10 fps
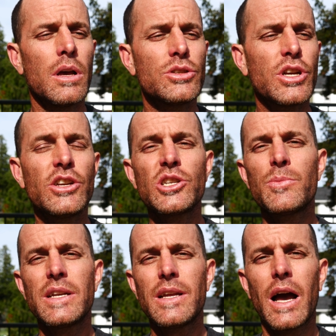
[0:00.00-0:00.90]
Changing
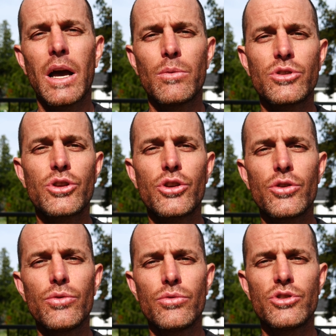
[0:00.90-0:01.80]
my diet was
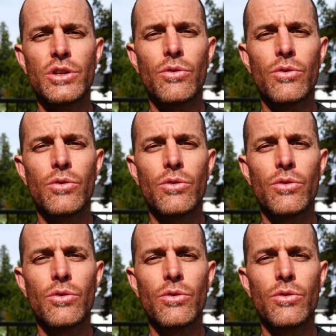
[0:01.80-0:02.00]
huge in